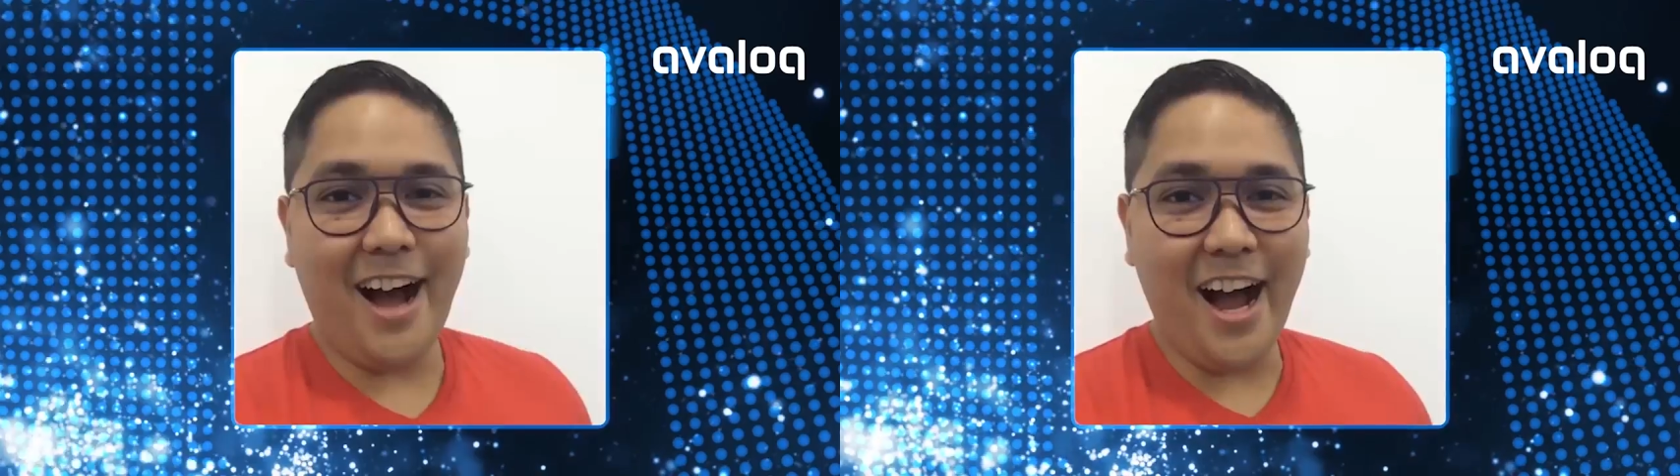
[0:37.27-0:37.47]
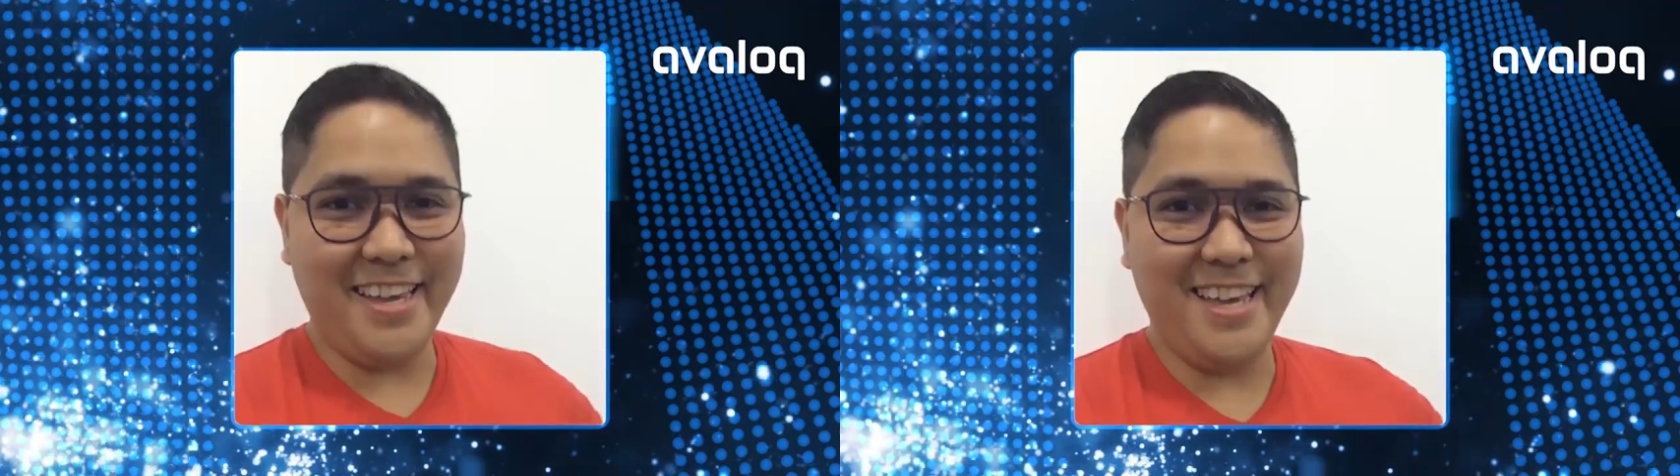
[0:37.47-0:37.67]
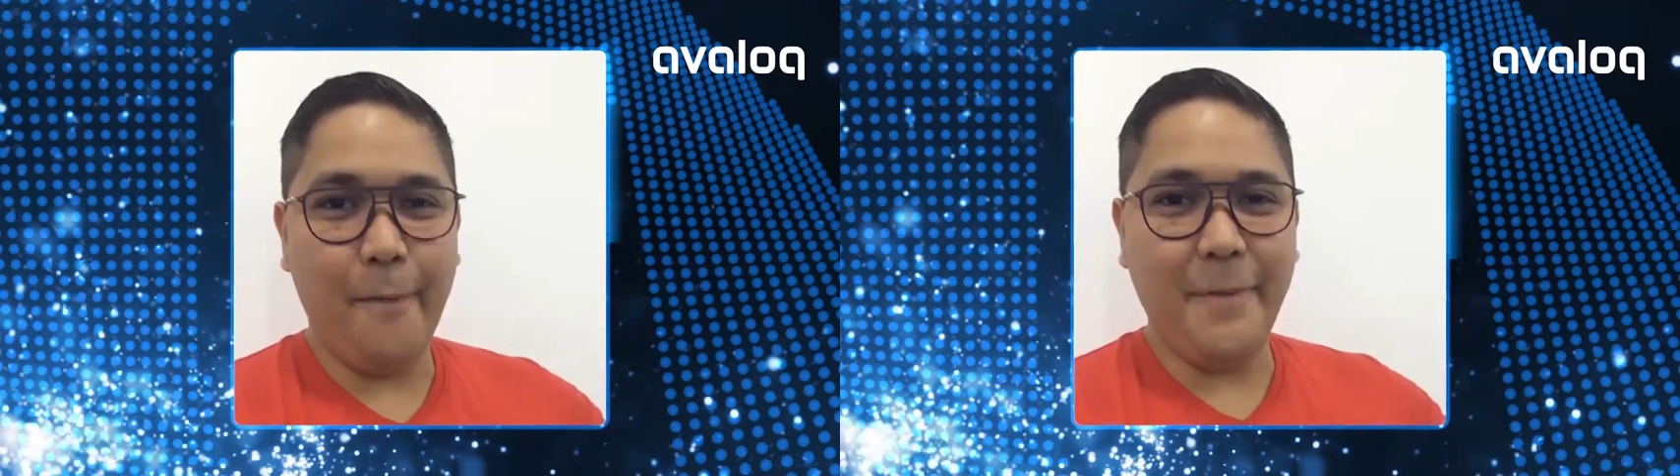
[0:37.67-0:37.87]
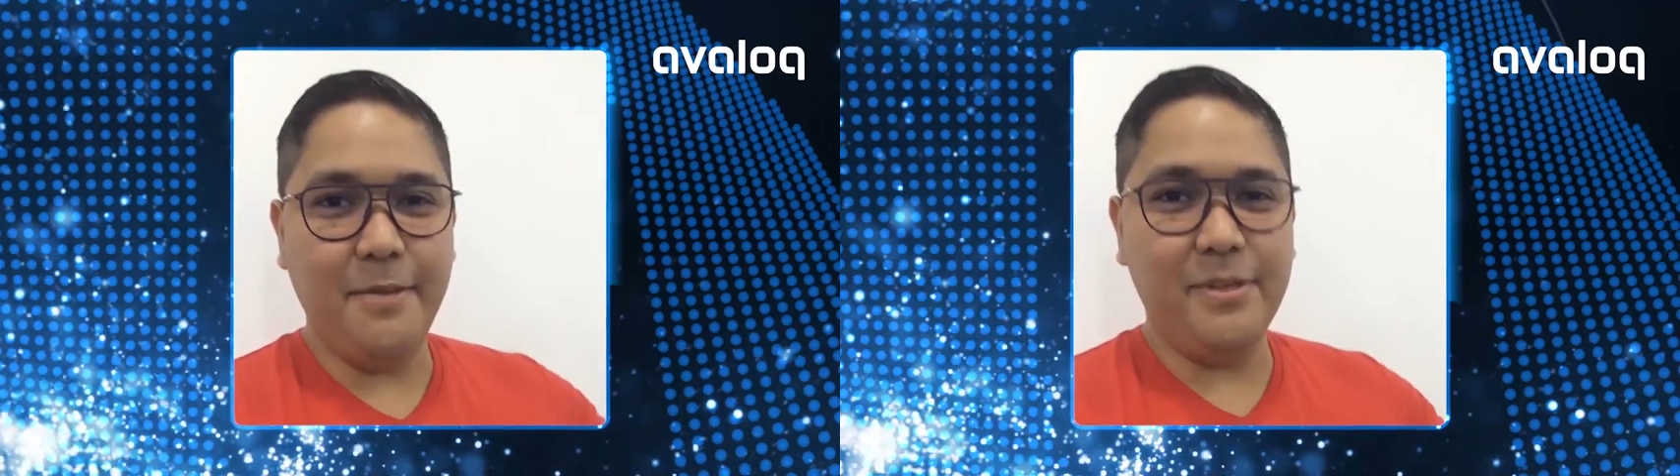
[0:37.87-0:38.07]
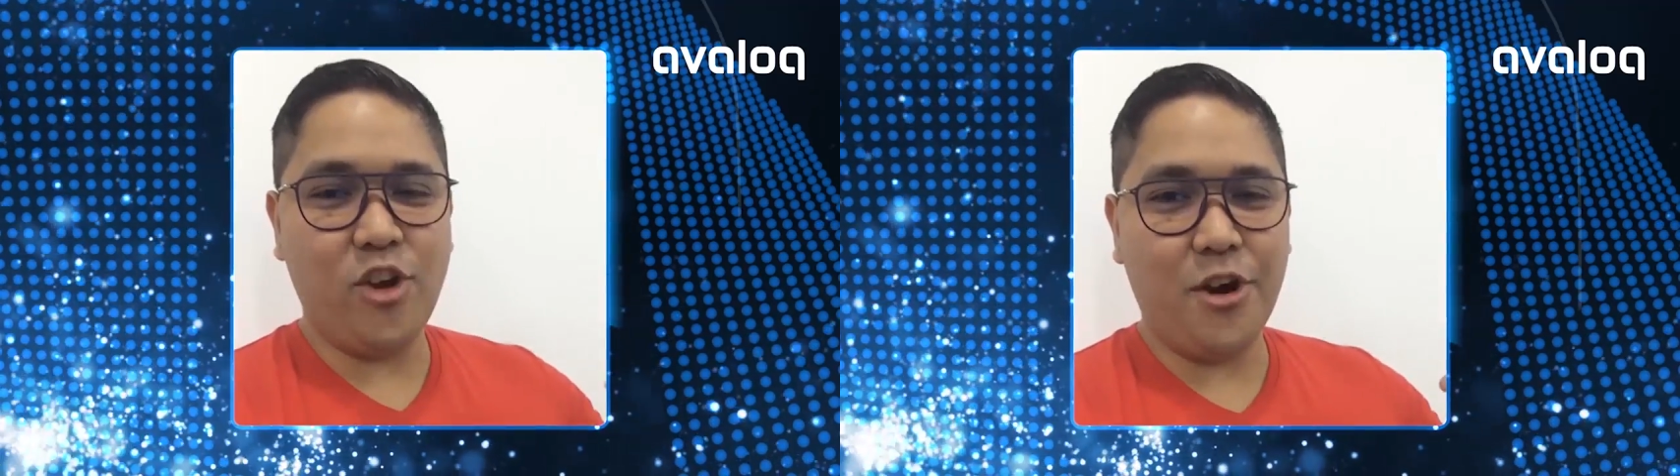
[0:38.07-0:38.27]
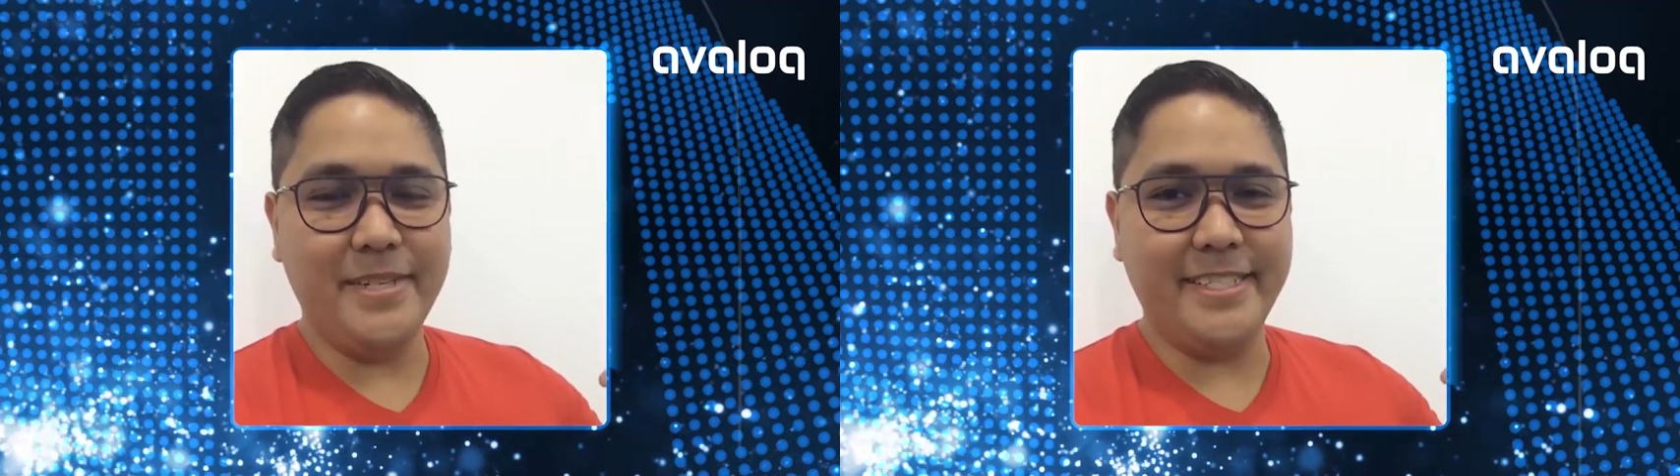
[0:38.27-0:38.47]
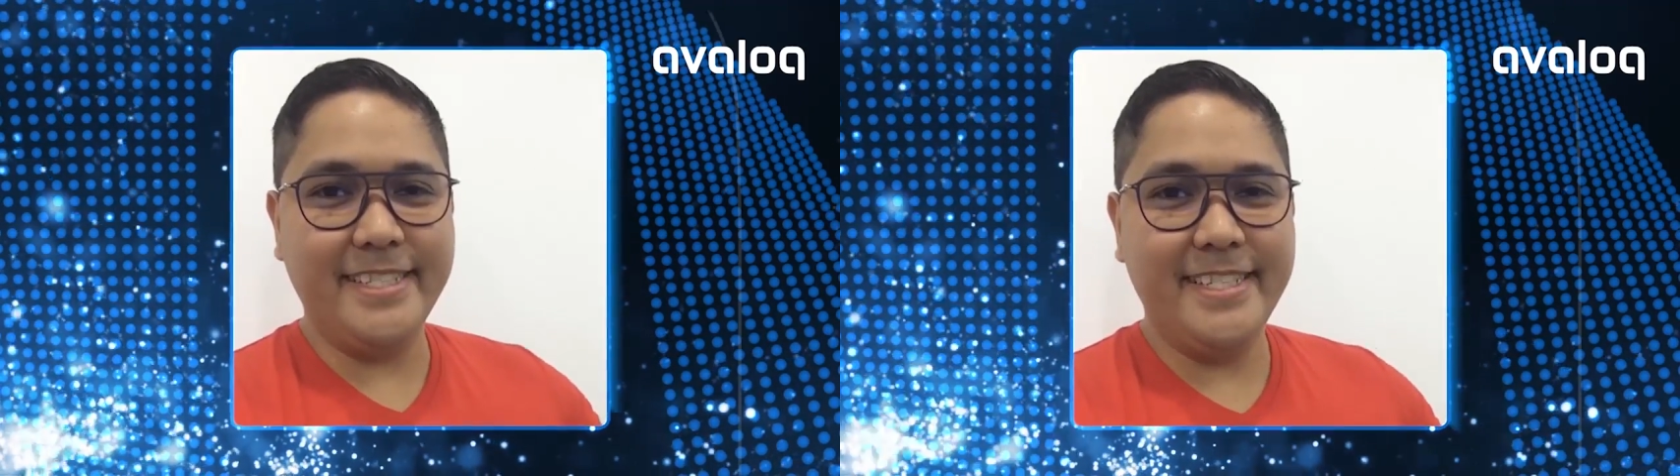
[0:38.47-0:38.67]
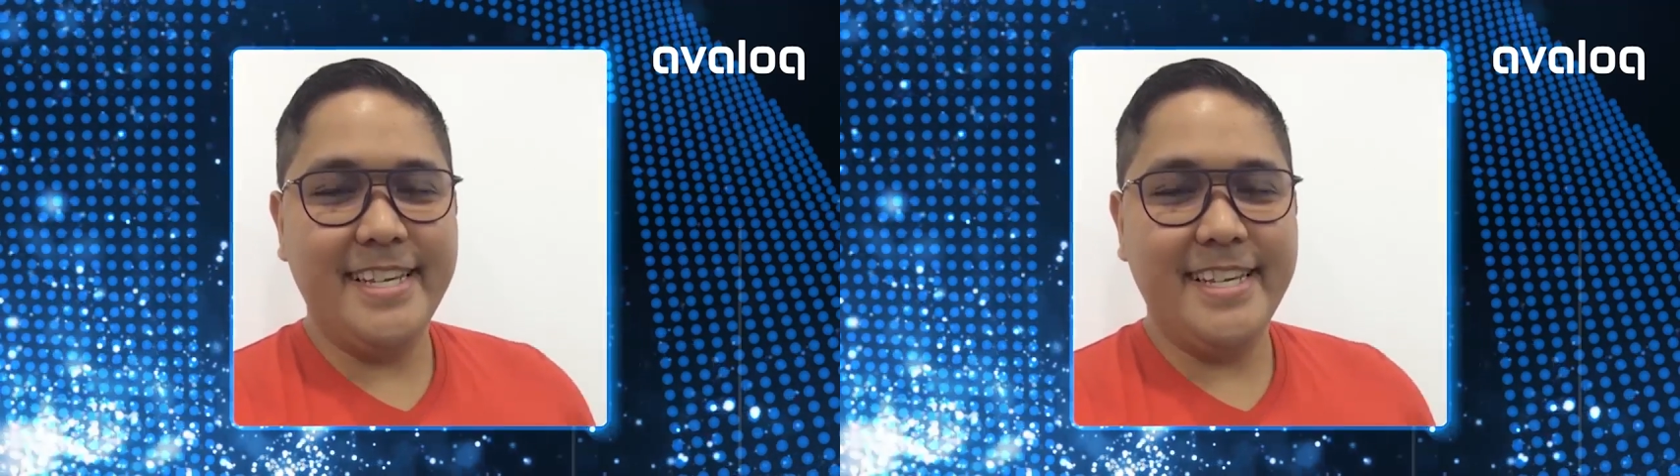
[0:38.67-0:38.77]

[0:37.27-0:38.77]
Hi, my name is Armin,